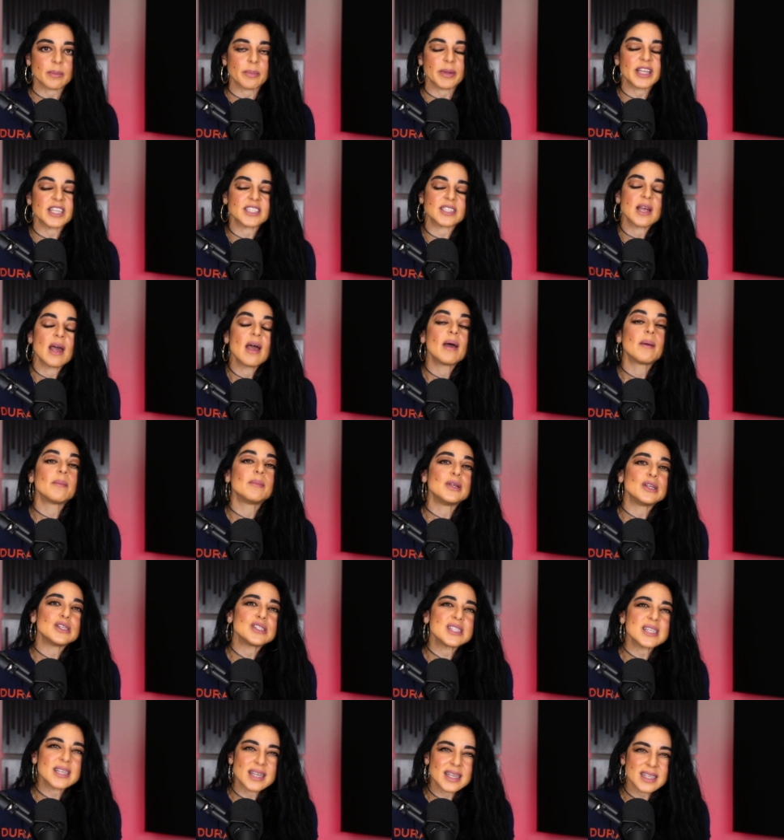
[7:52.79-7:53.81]
Because
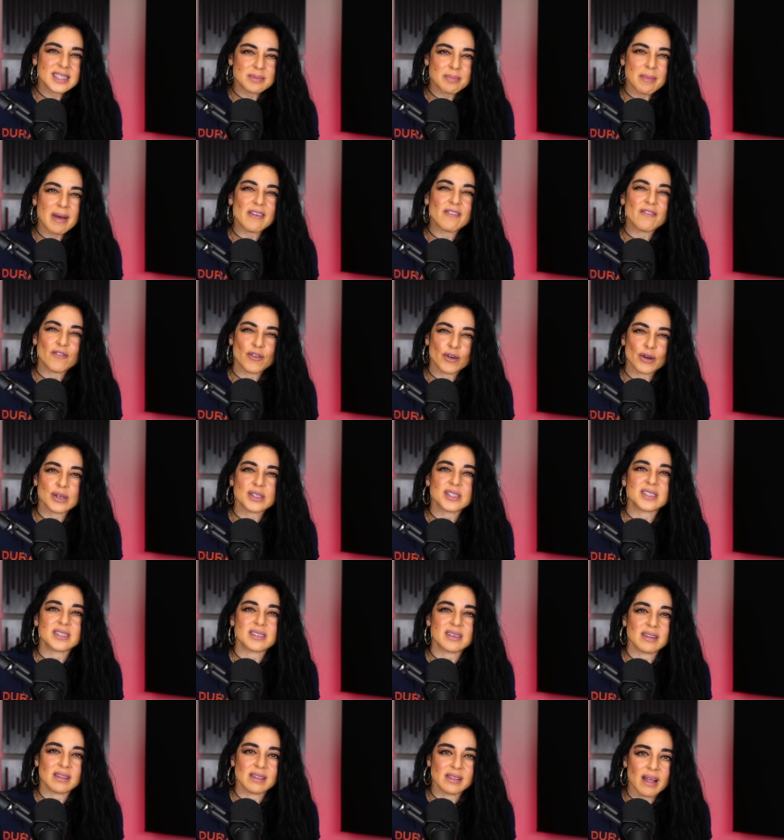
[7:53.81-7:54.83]
music is my
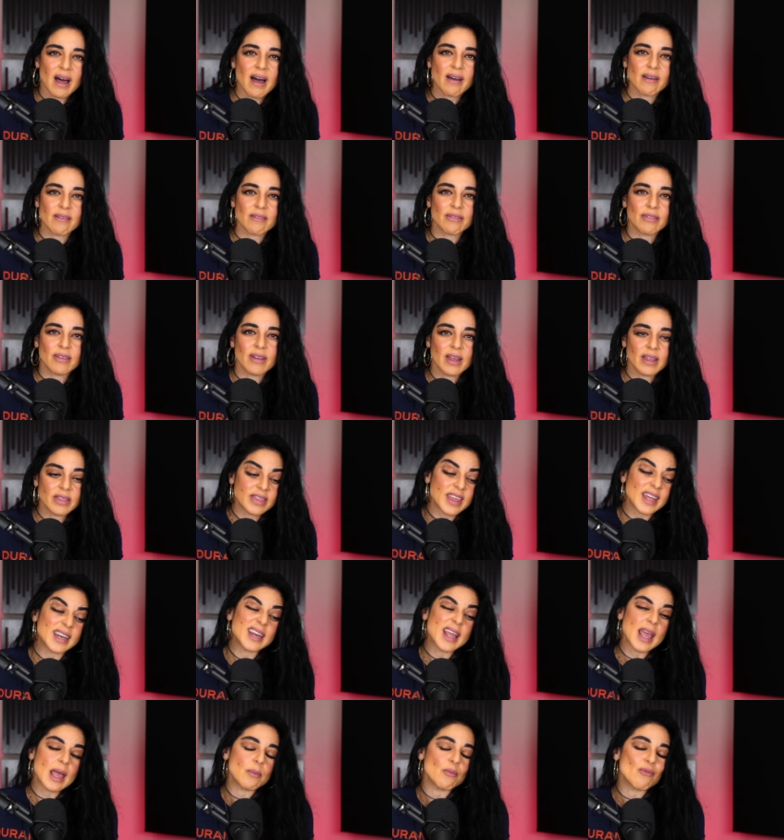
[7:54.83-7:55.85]
first love.
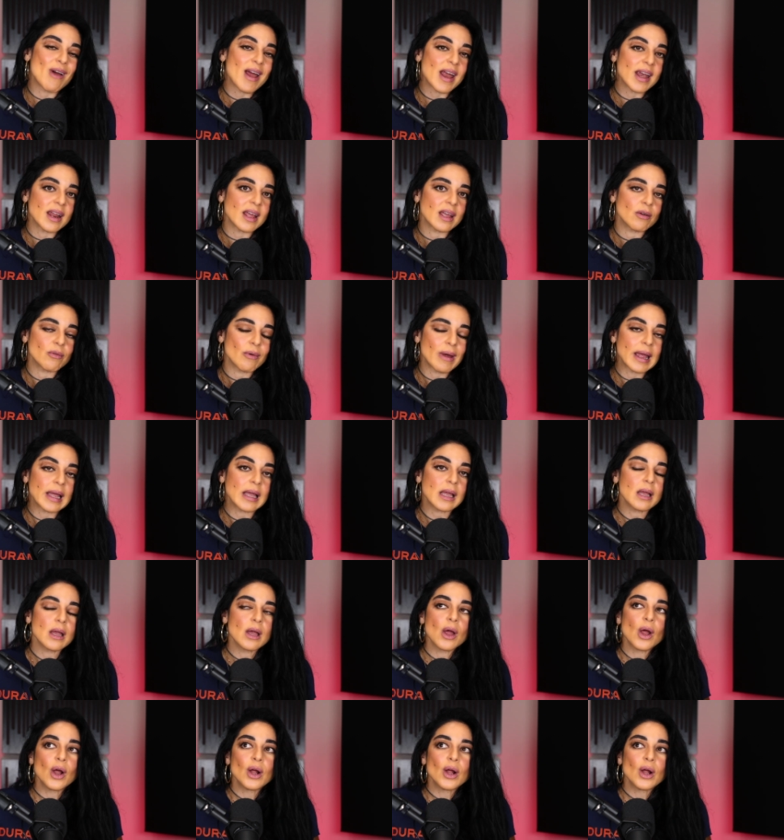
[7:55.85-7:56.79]
Then came writing, right?